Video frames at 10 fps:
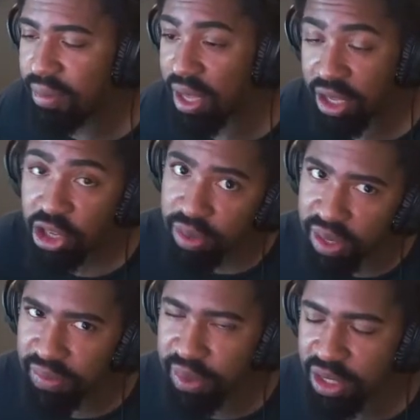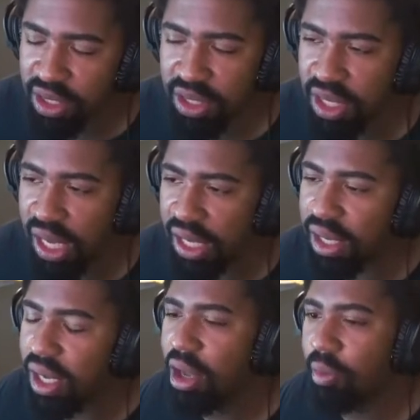it could even be just EA,
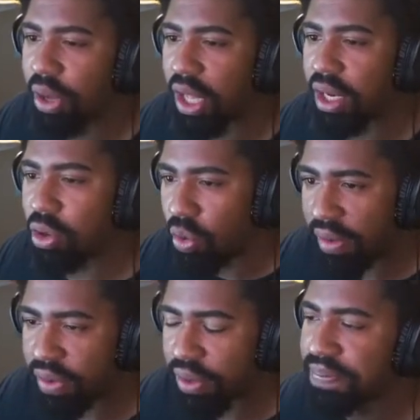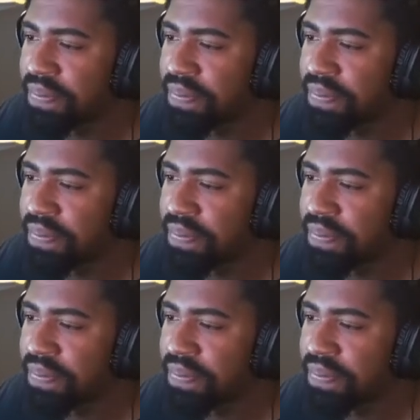but whoever,